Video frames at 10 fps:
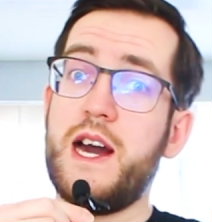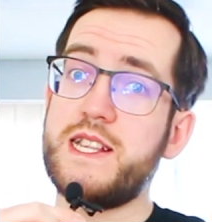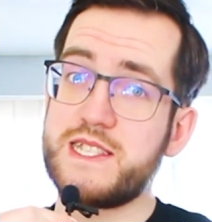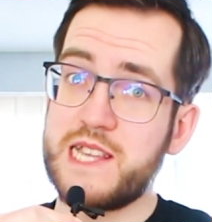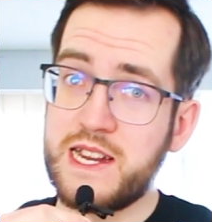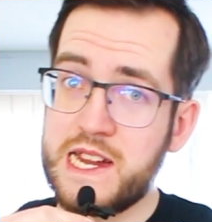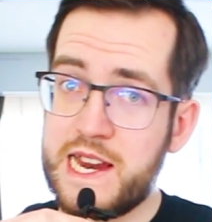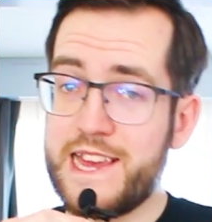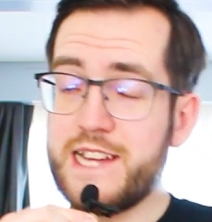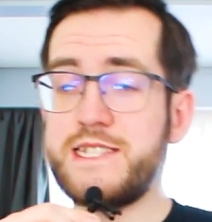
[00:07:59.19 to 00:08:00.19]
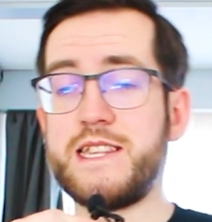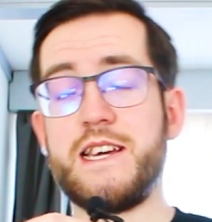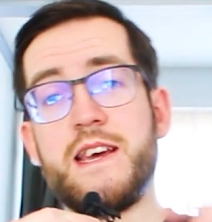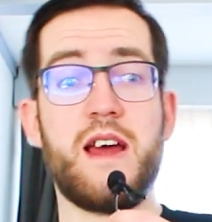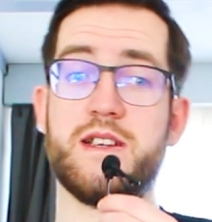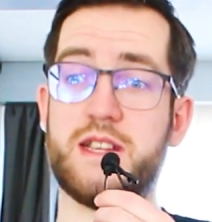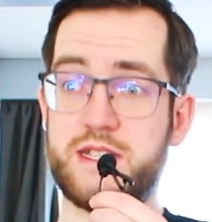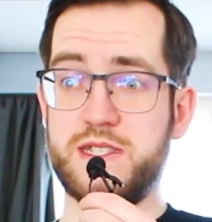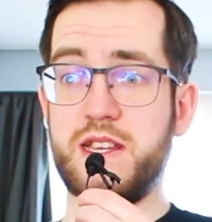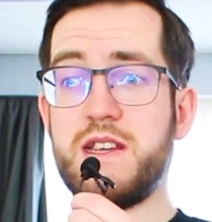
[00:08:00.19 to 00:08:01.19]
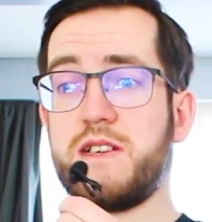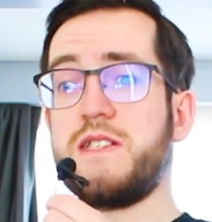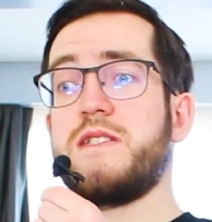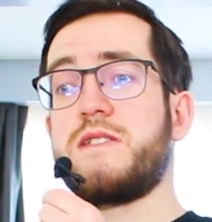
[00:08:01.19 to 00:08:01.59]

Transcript: I decided against it, and instead I did